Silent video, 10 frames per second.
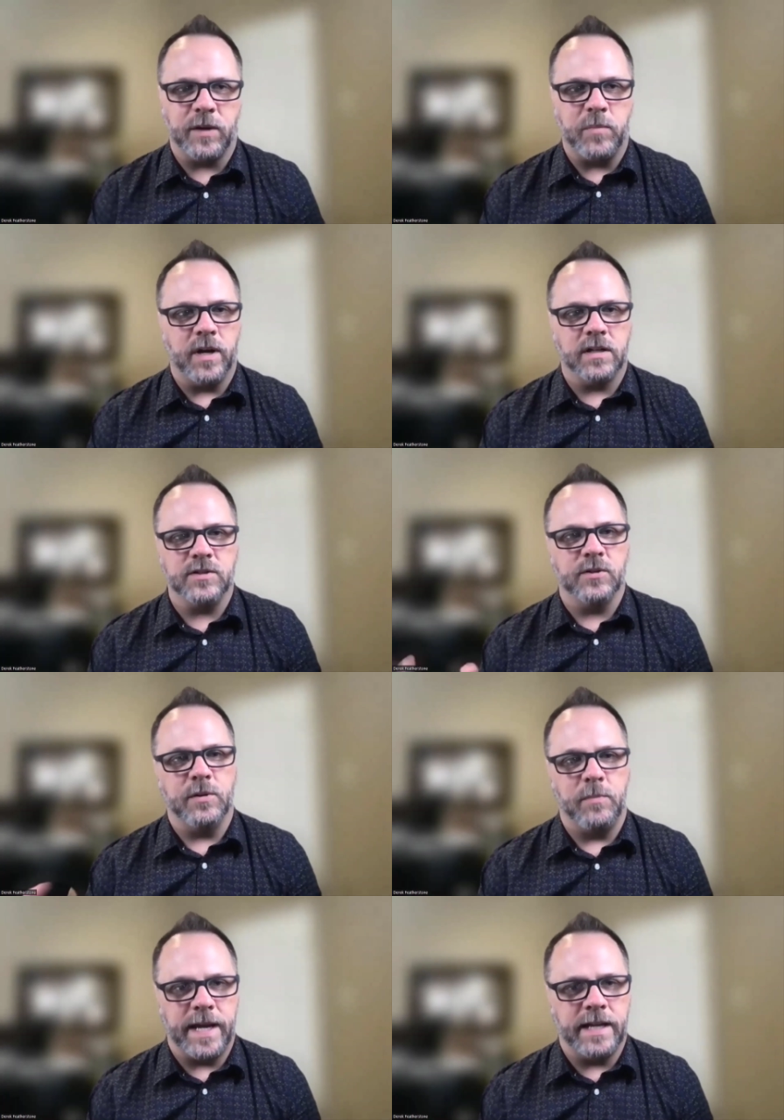bugs or
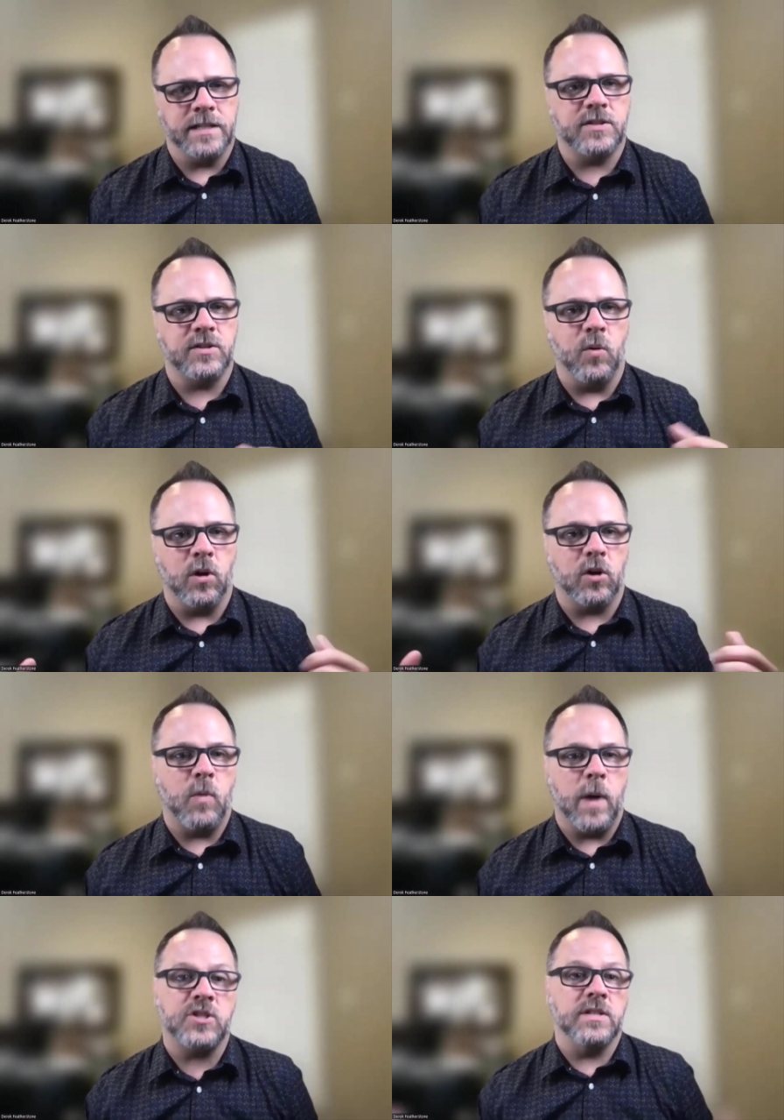debates or
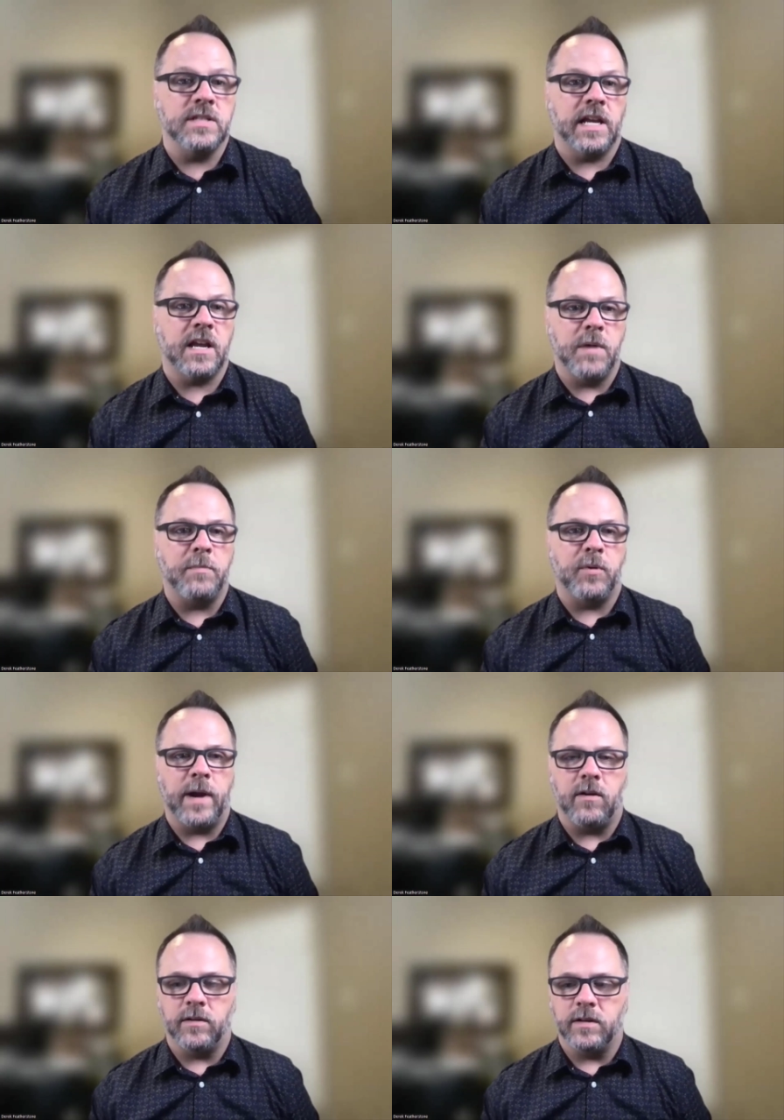questions that come up
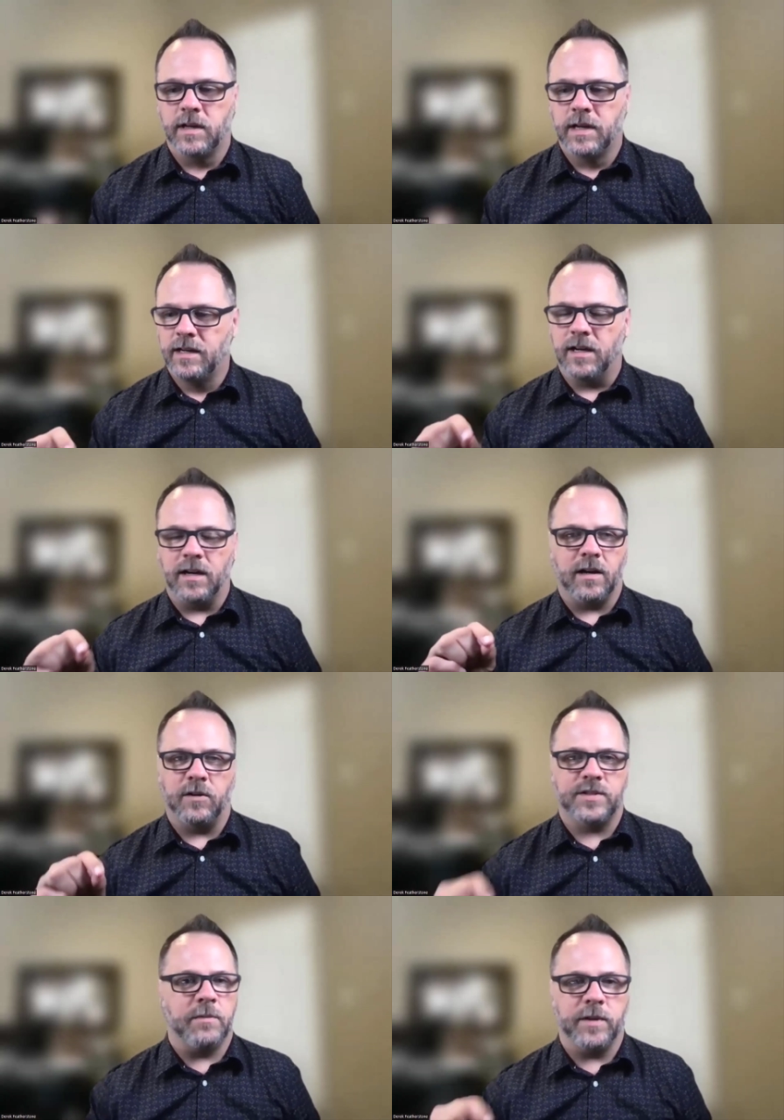around
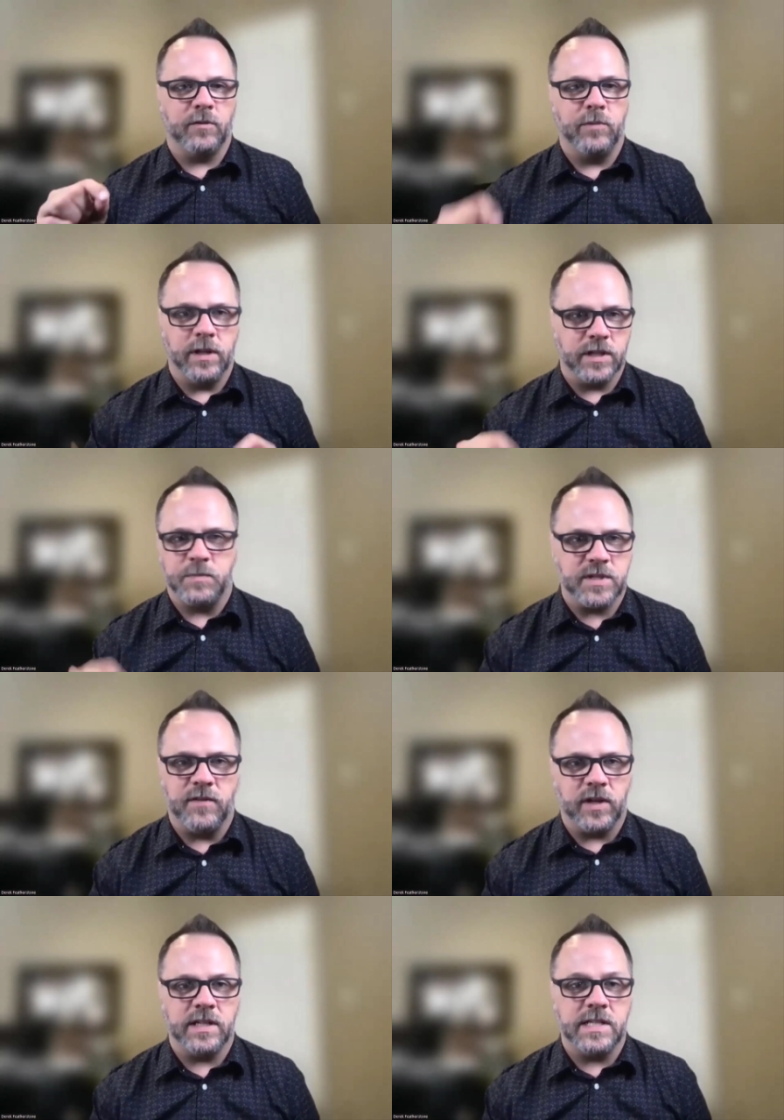or something really
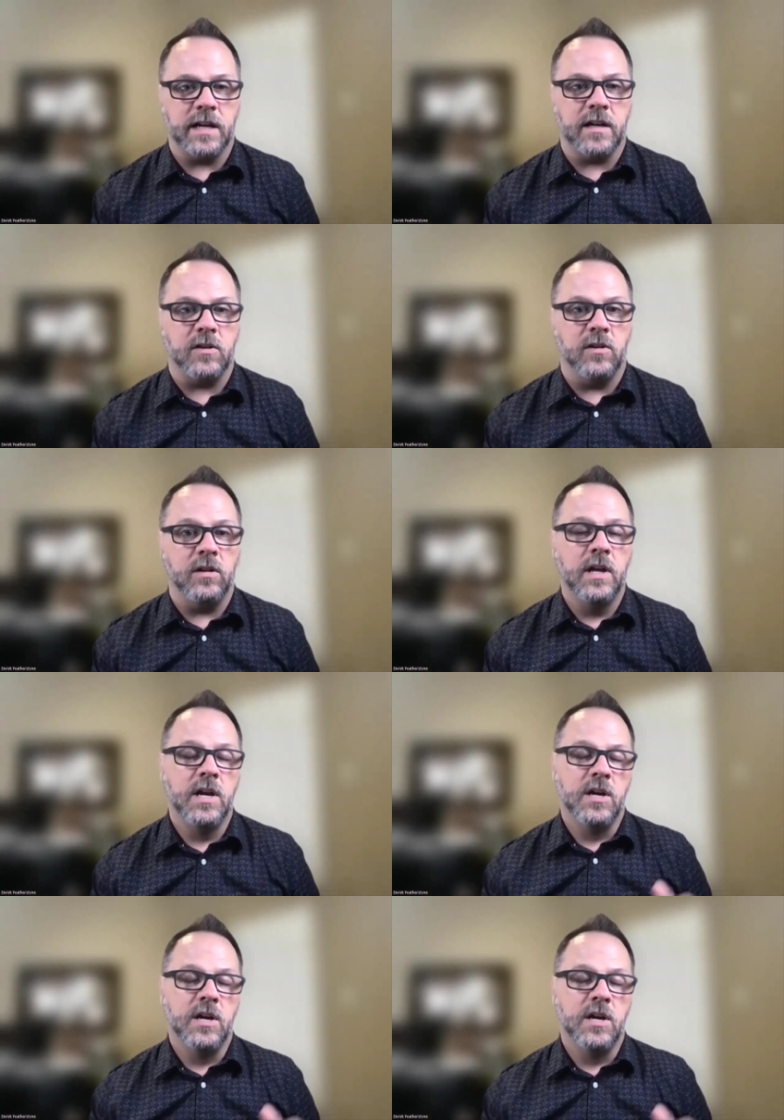specific and technical.